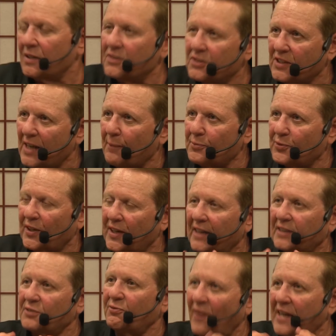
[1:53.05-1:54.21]
steps, the
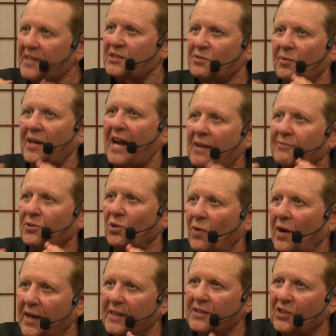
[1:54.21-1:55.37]
next fights we have to
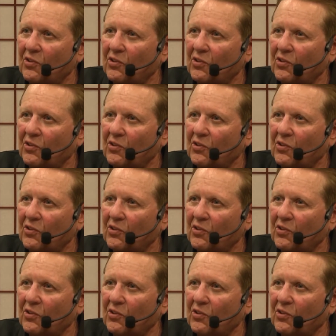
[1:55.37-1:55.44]
wage